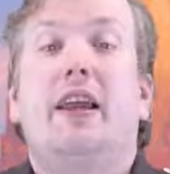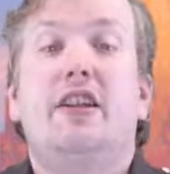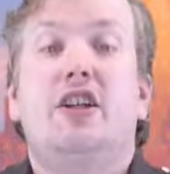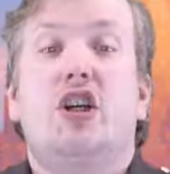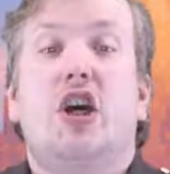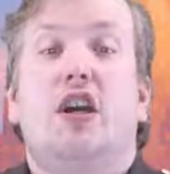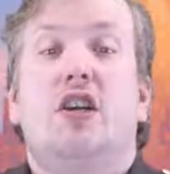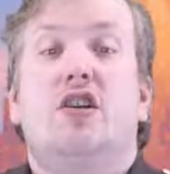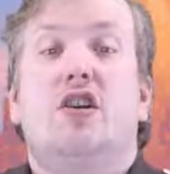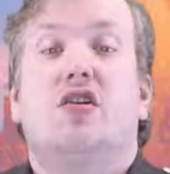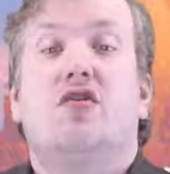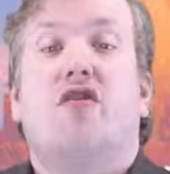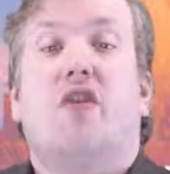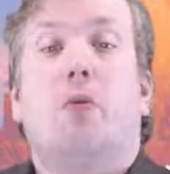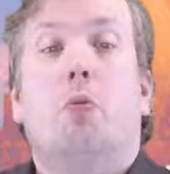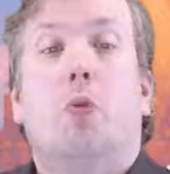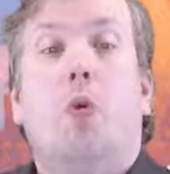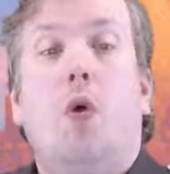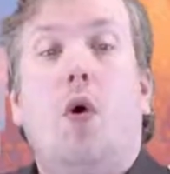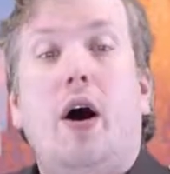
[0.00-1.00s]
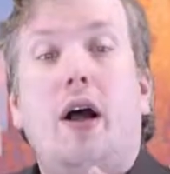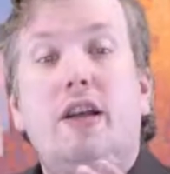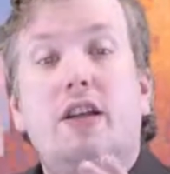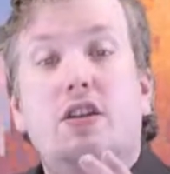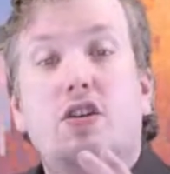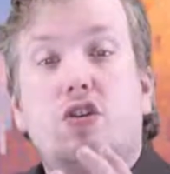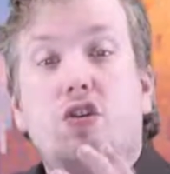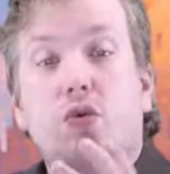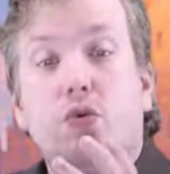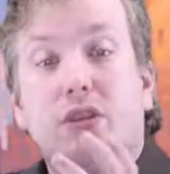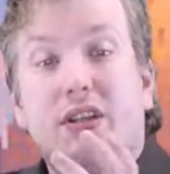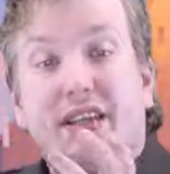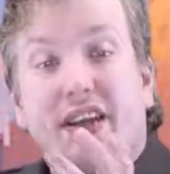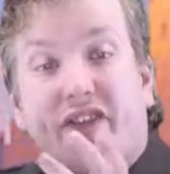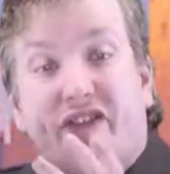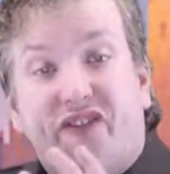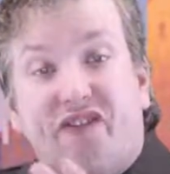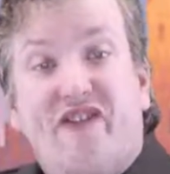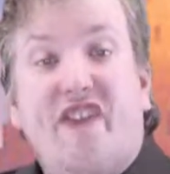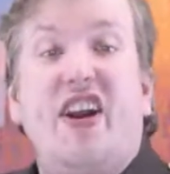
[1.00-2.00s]
changes from one to
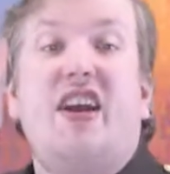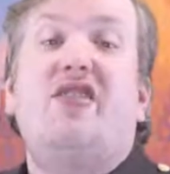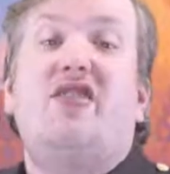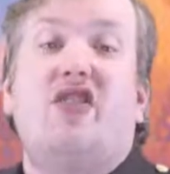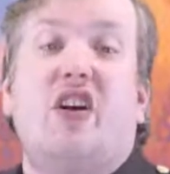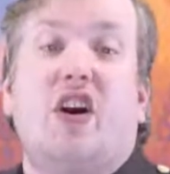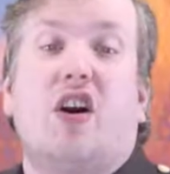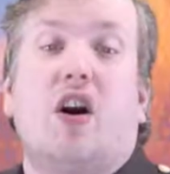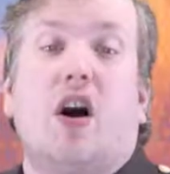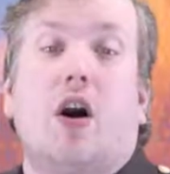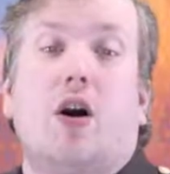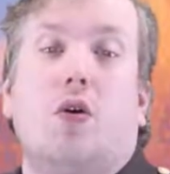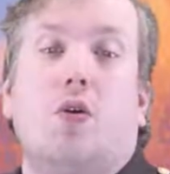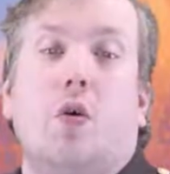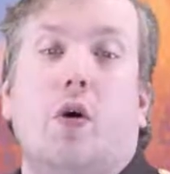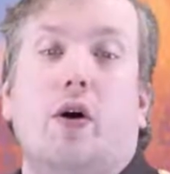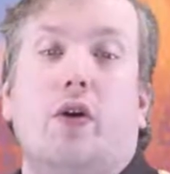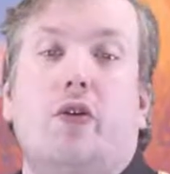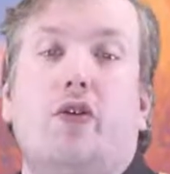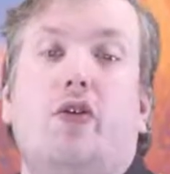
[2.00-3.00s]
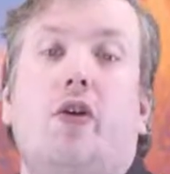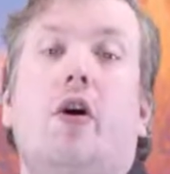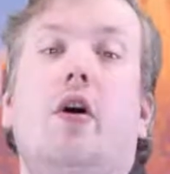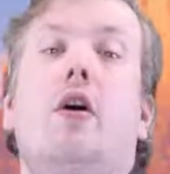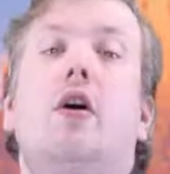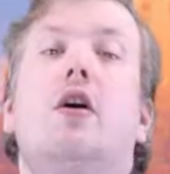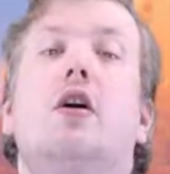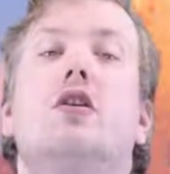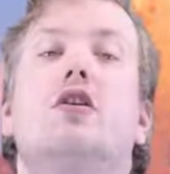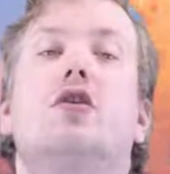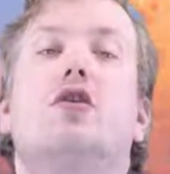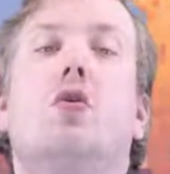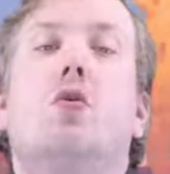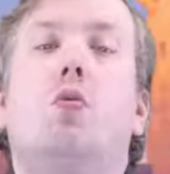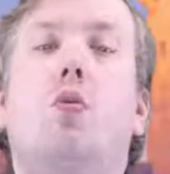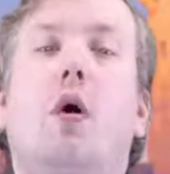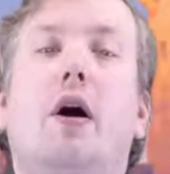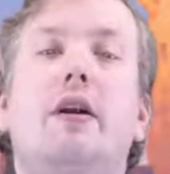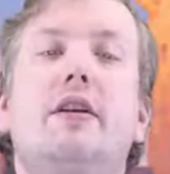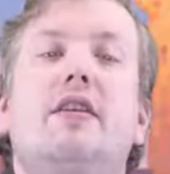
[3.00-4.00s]
defeat the gargoyles to
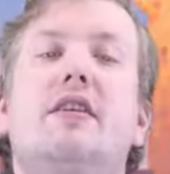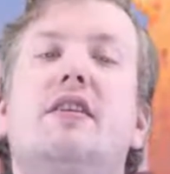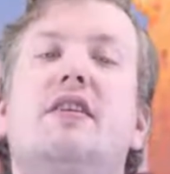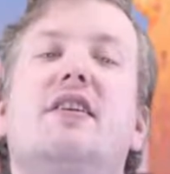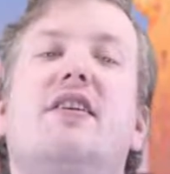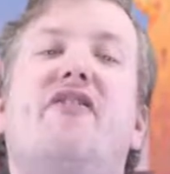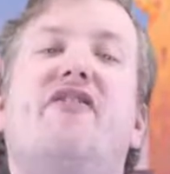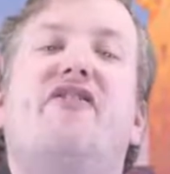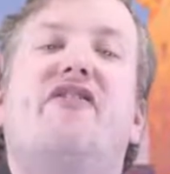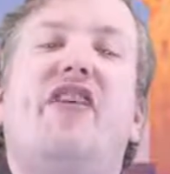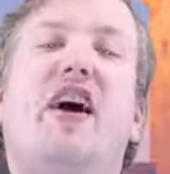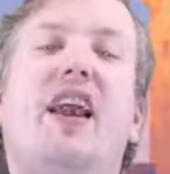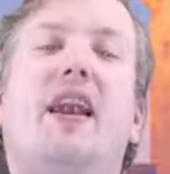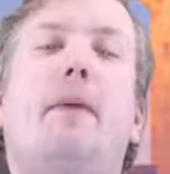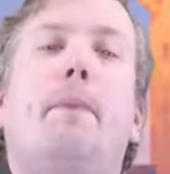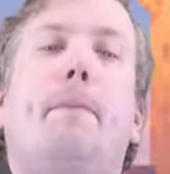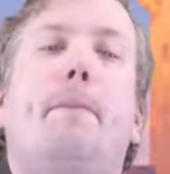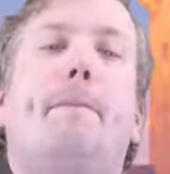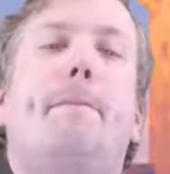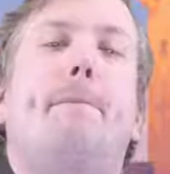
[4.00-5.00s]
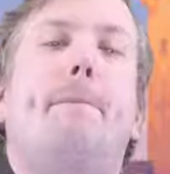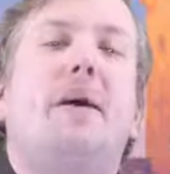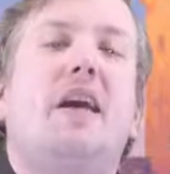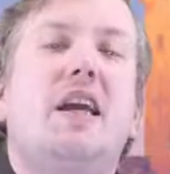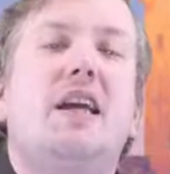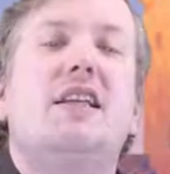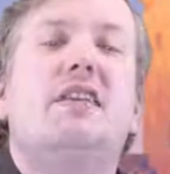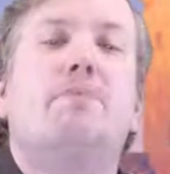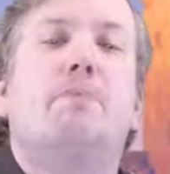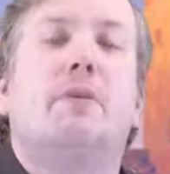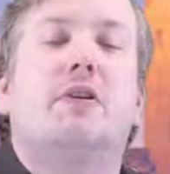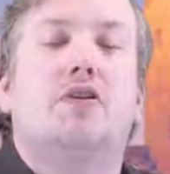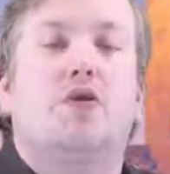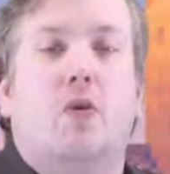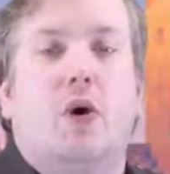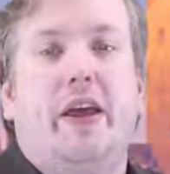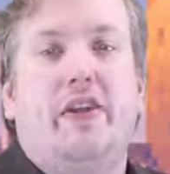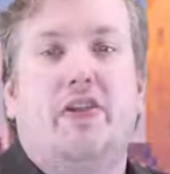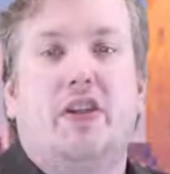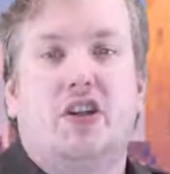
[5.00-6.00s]
one to develop peace
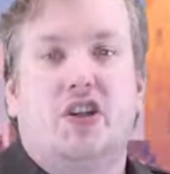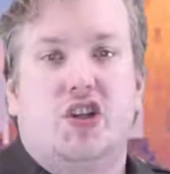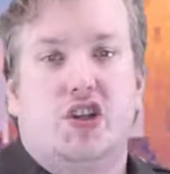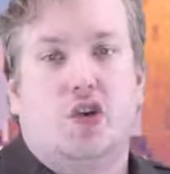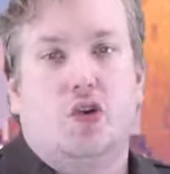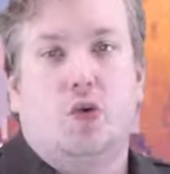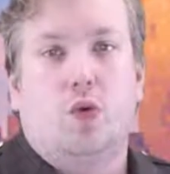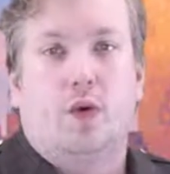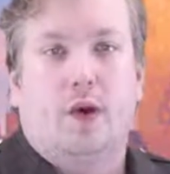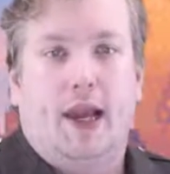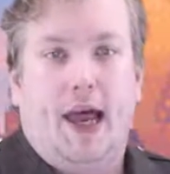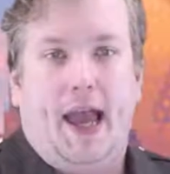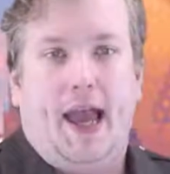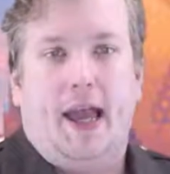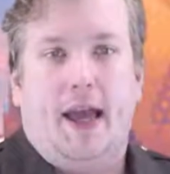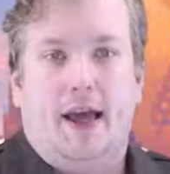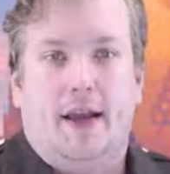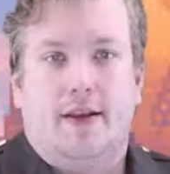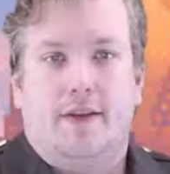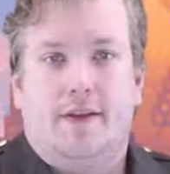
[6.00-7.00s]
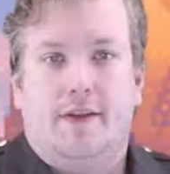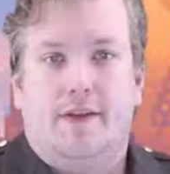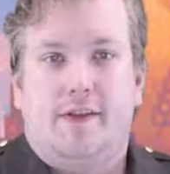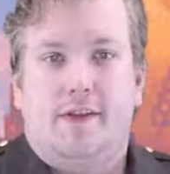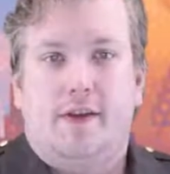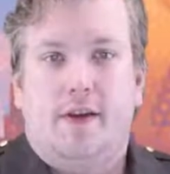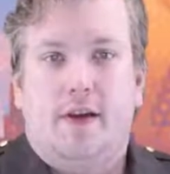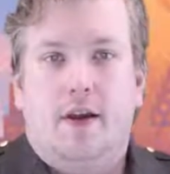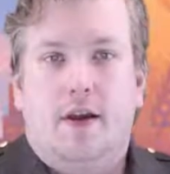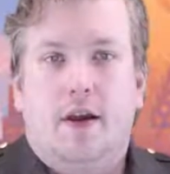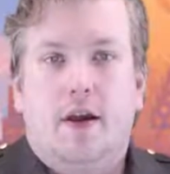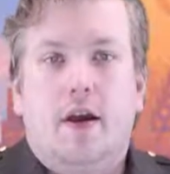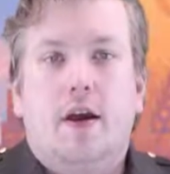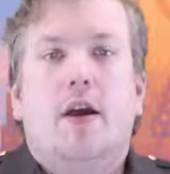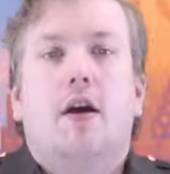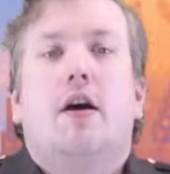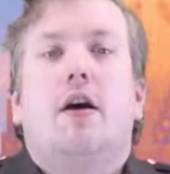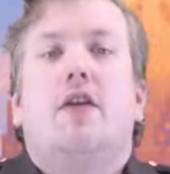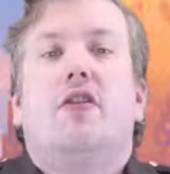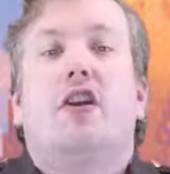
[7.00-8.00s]
between the two lands.
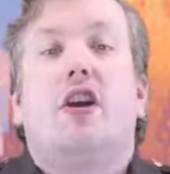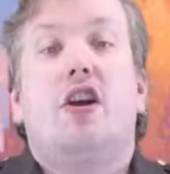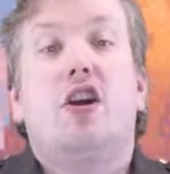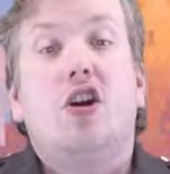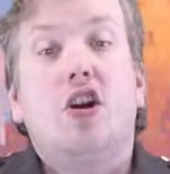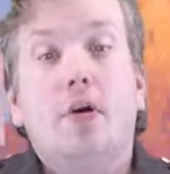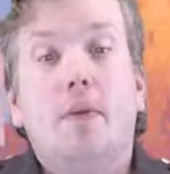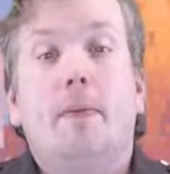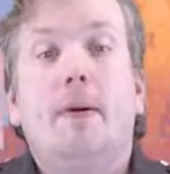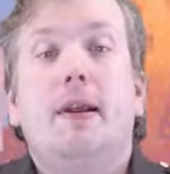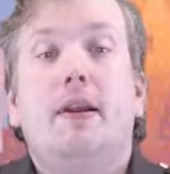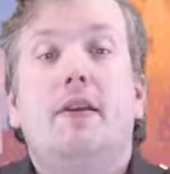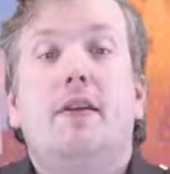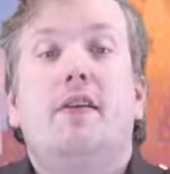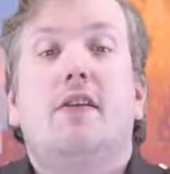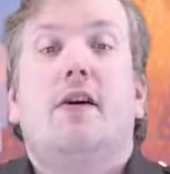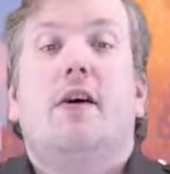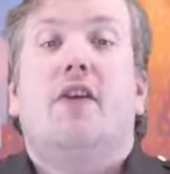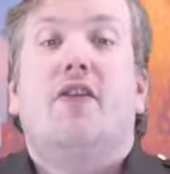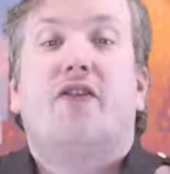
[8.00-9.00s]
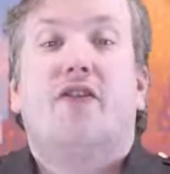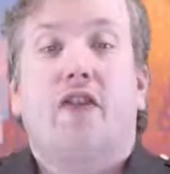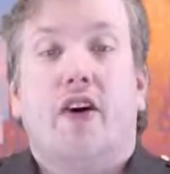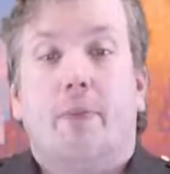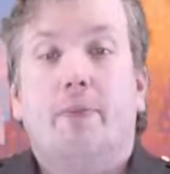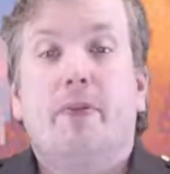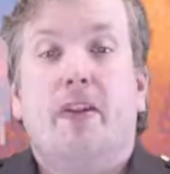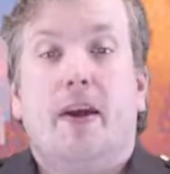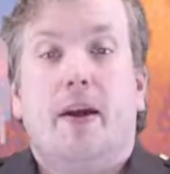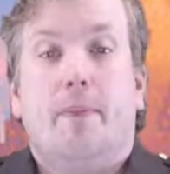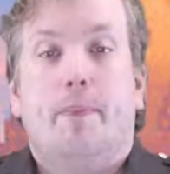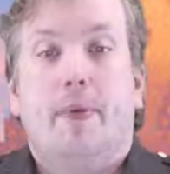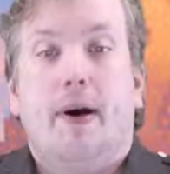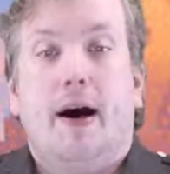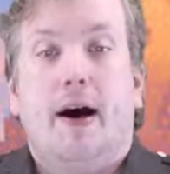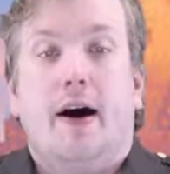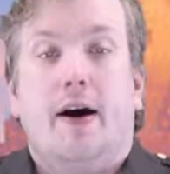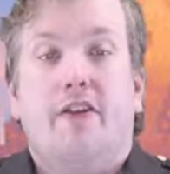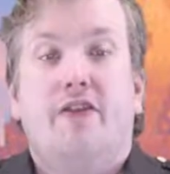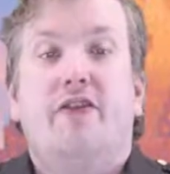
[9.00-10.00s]
The humans from the
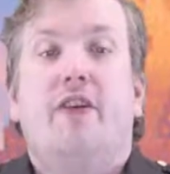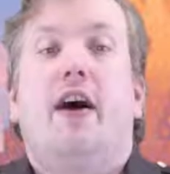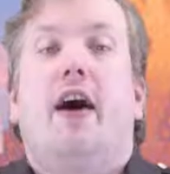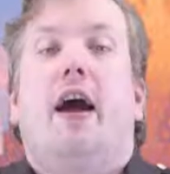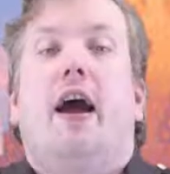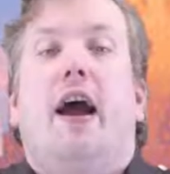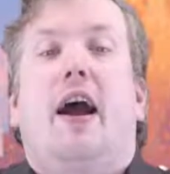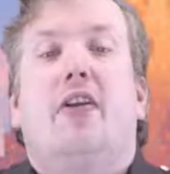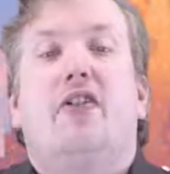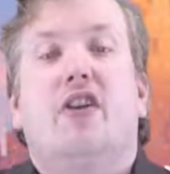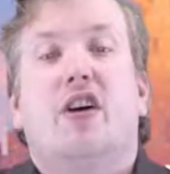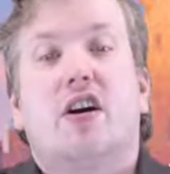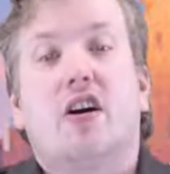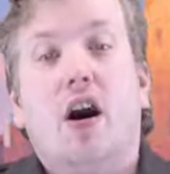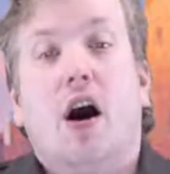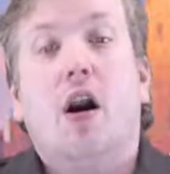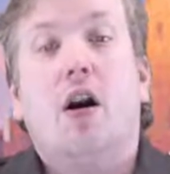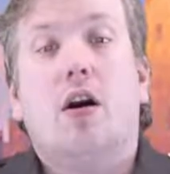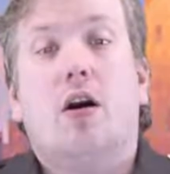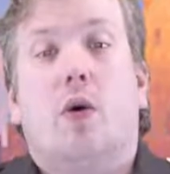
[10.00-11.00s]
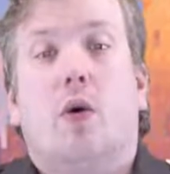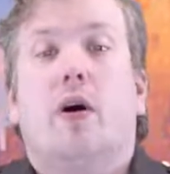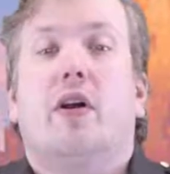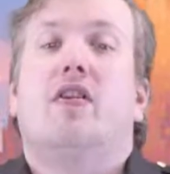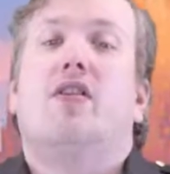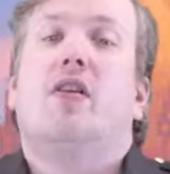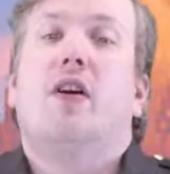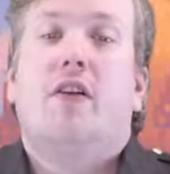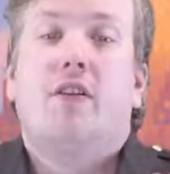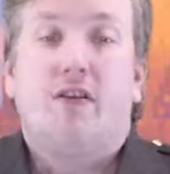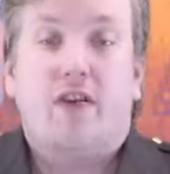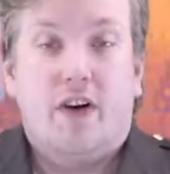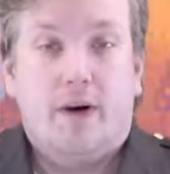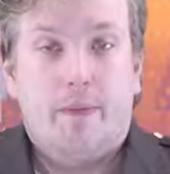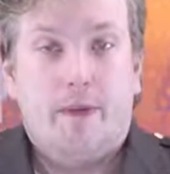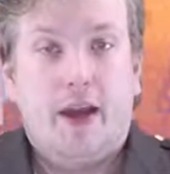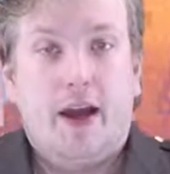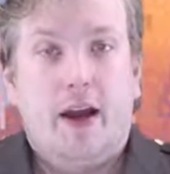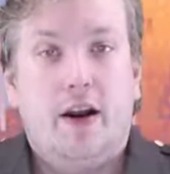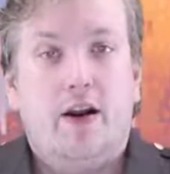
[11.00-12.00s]
above and the gargoyles from
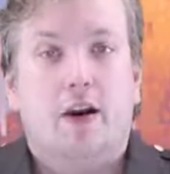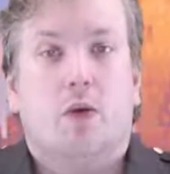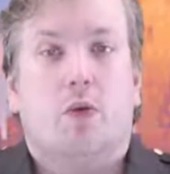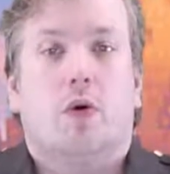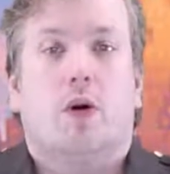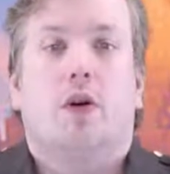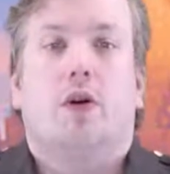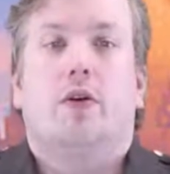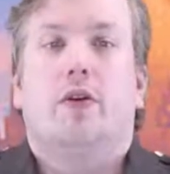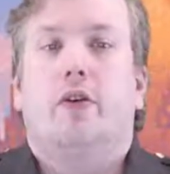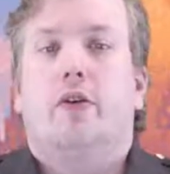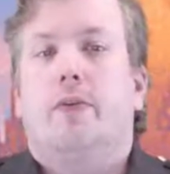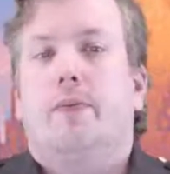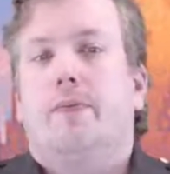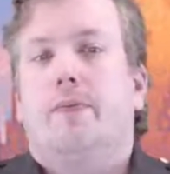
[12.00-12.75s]
the underworld.